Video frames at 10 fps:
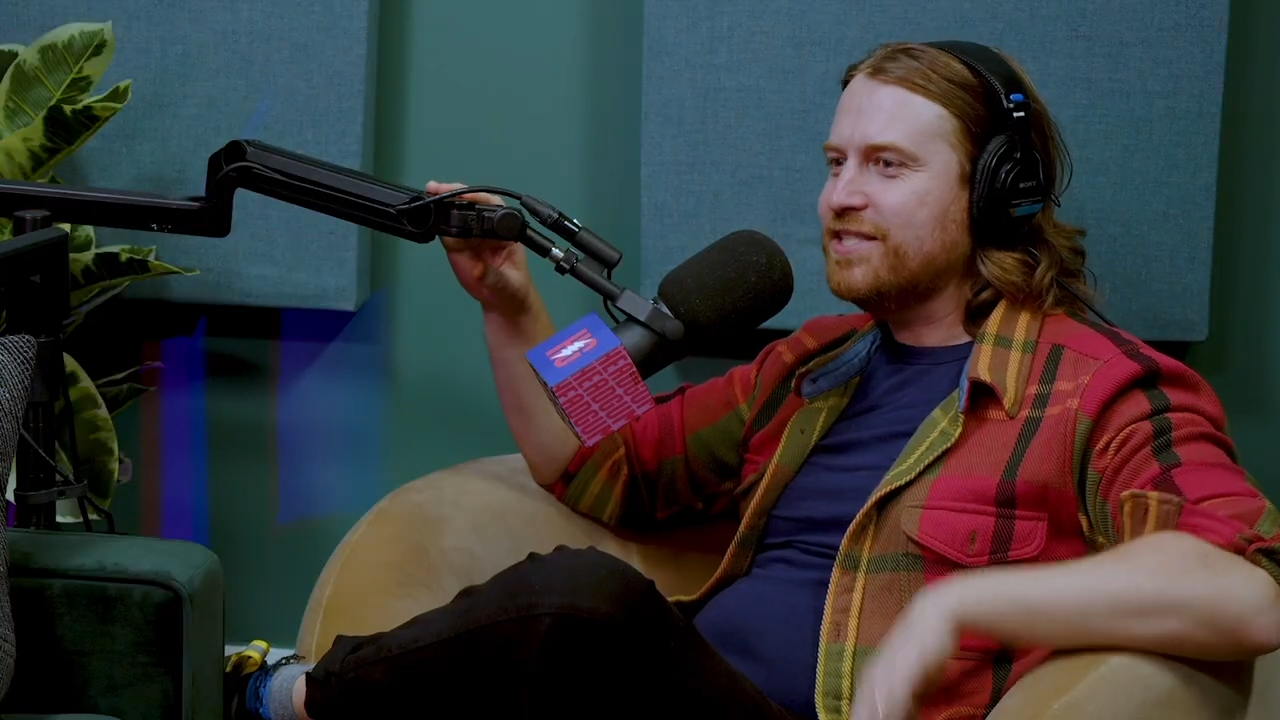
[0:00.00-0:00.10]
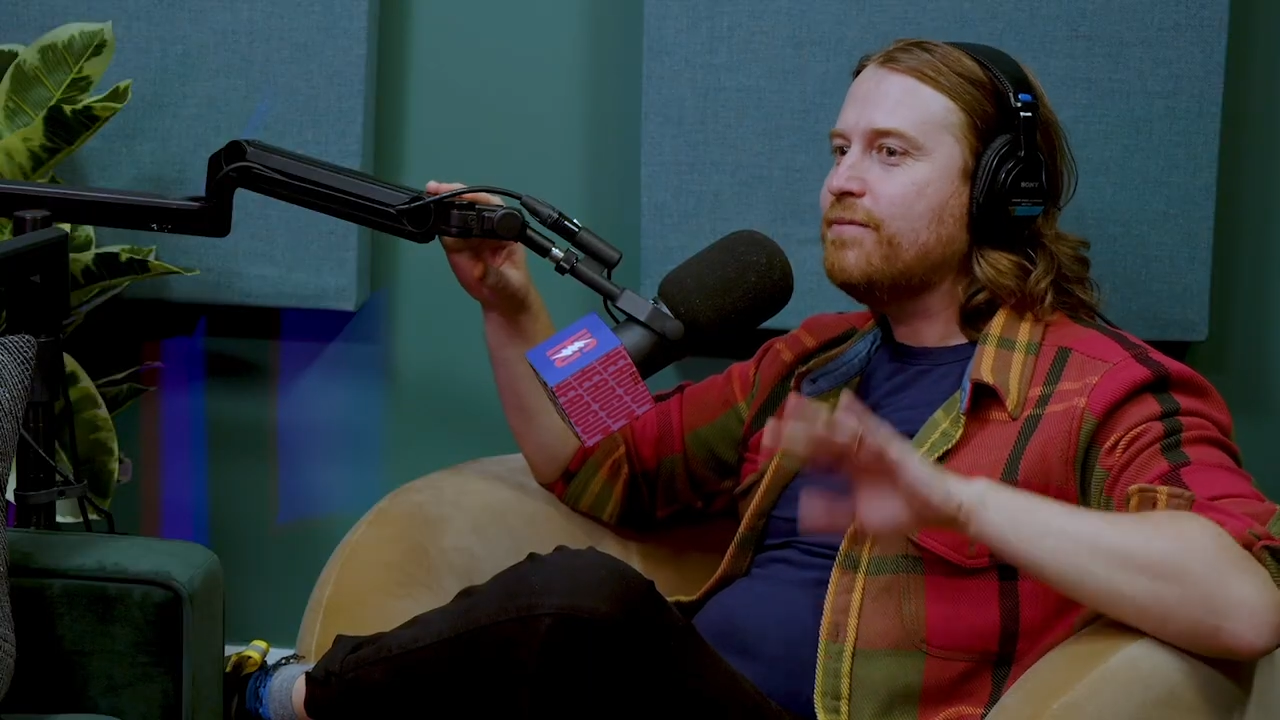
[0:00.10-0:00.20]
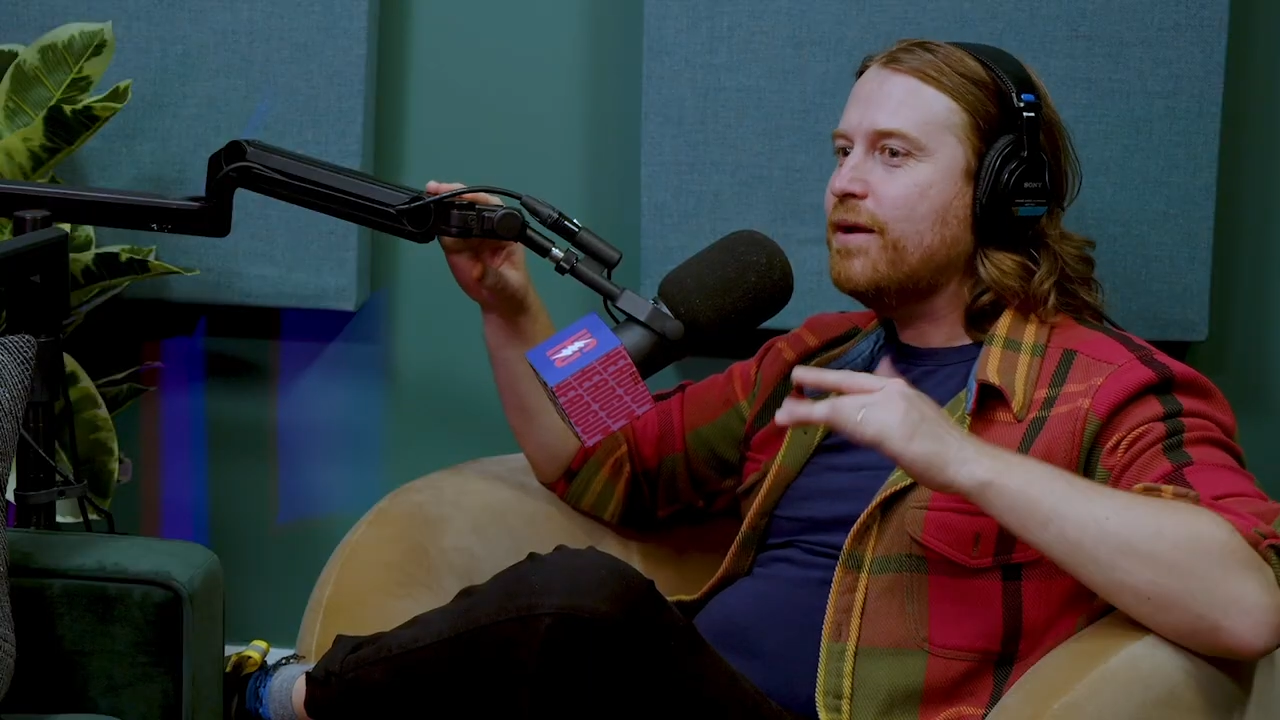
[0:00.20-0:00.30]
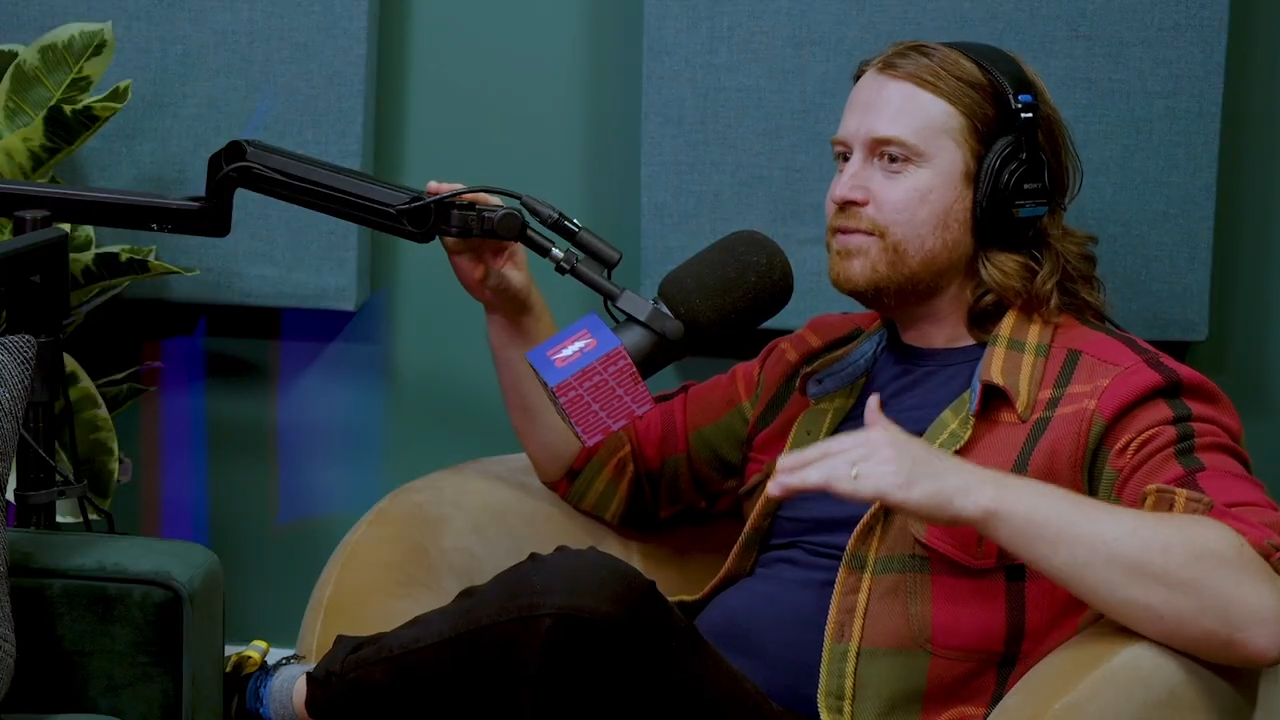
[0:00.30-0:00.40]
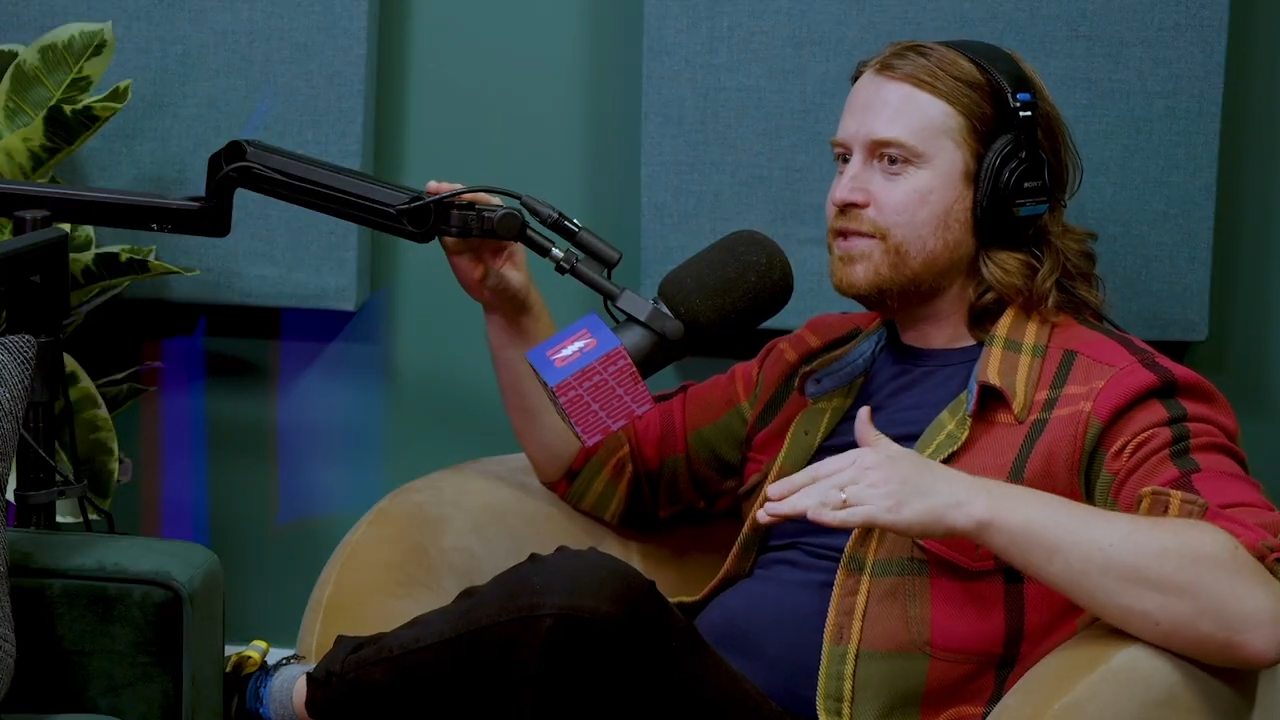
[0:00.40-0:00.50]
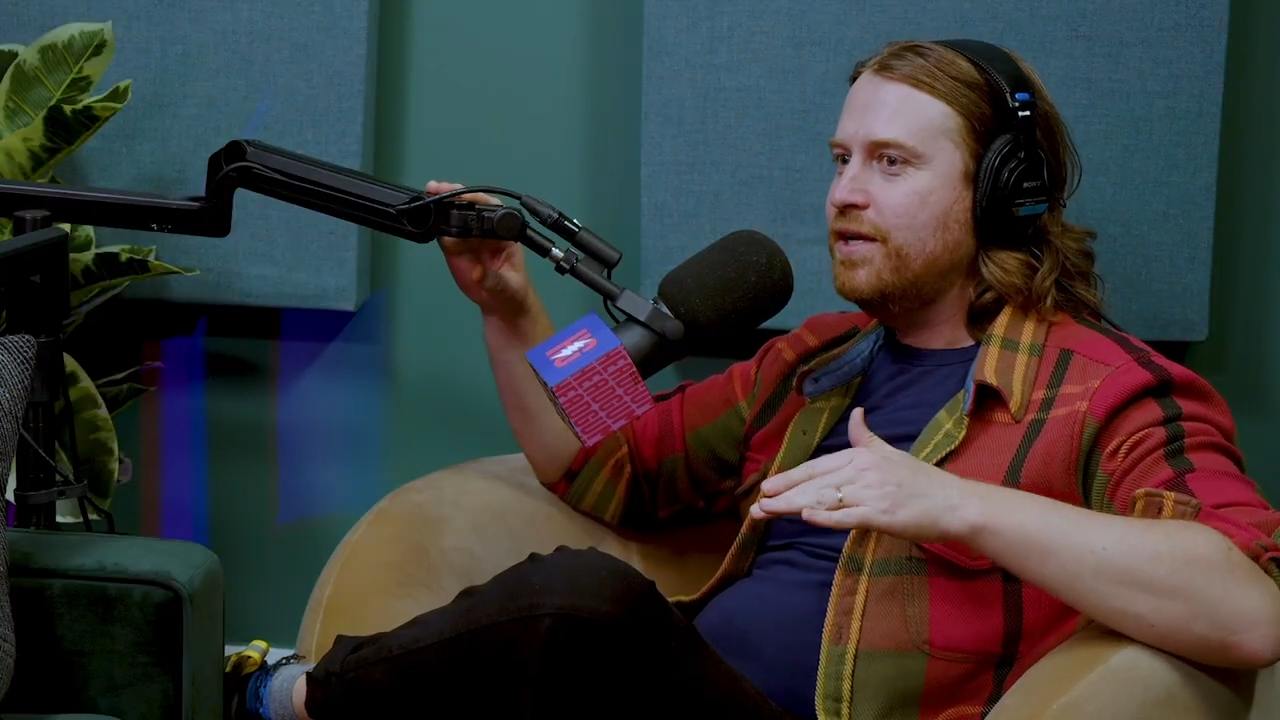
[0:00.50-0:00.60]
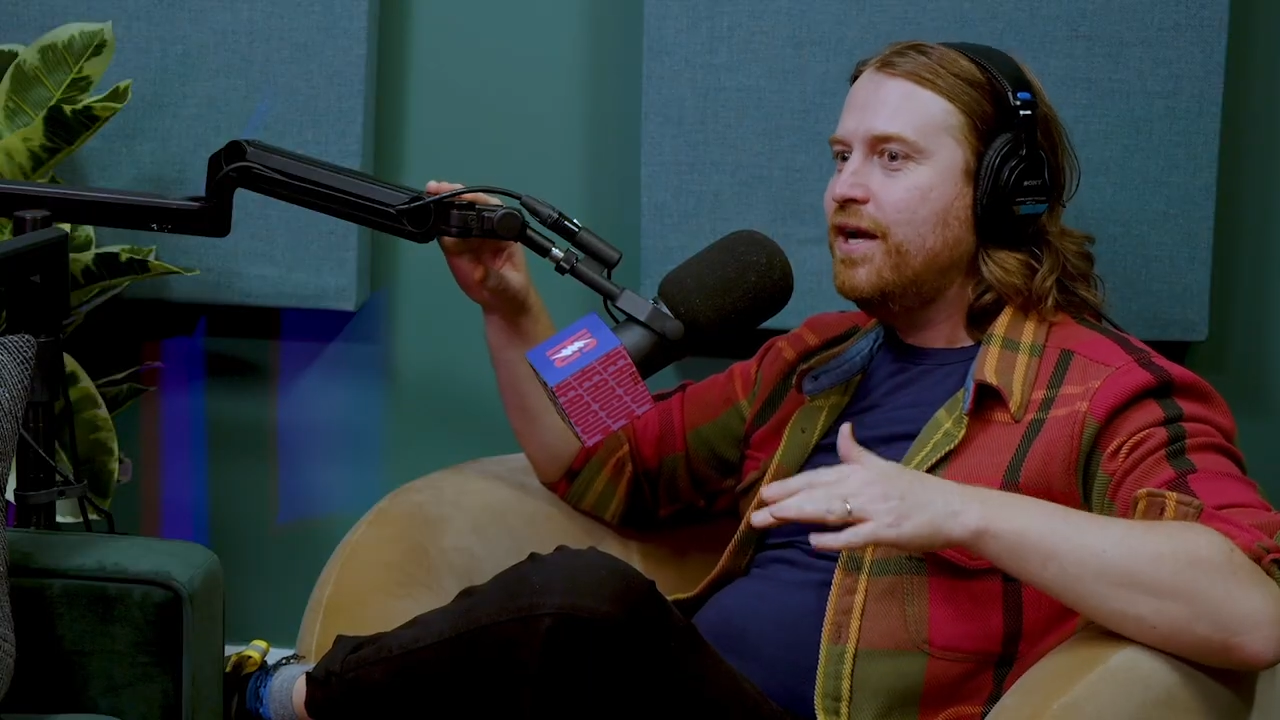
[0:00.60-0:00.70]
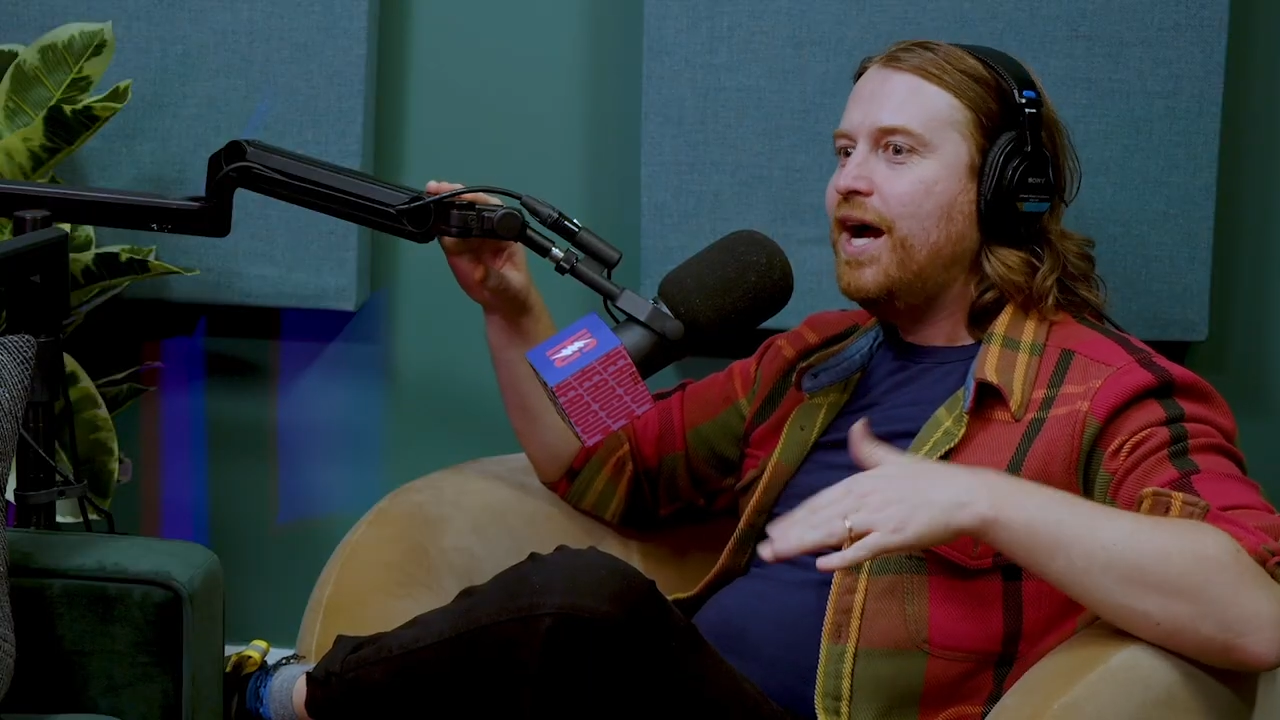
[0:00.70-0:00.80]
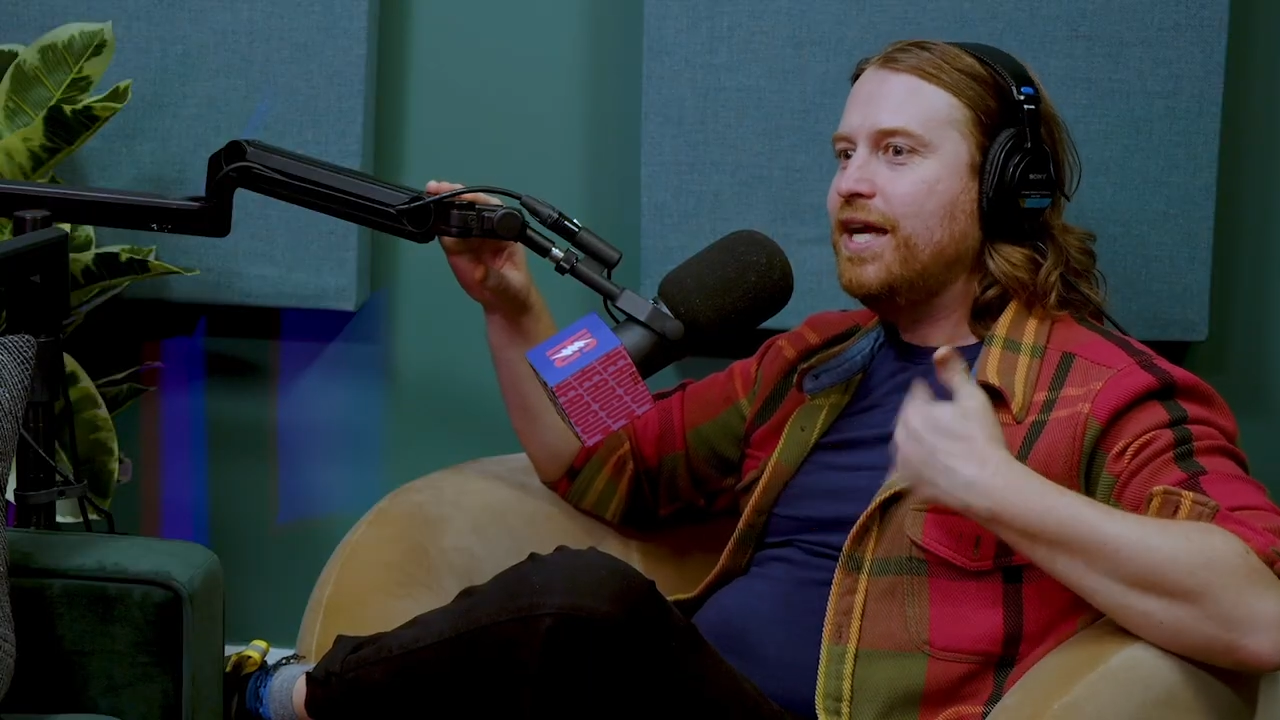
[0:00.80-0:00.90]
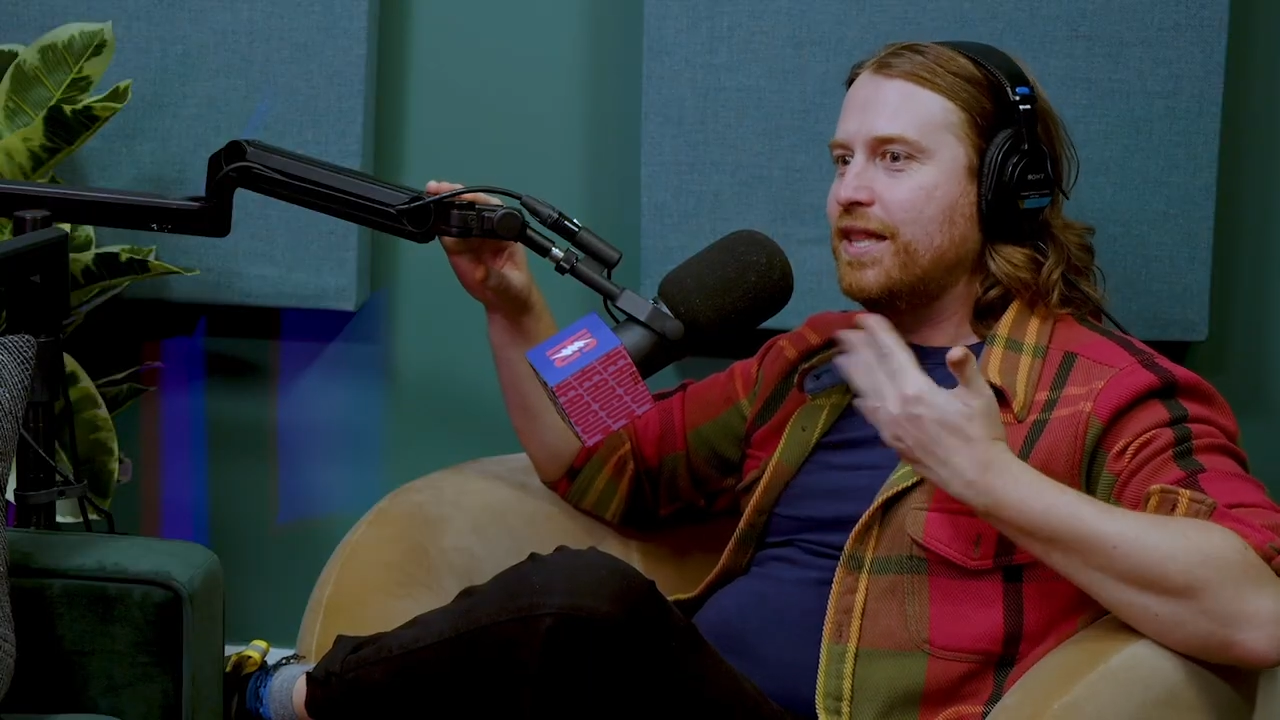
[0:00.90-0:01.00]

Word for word: Sometimes I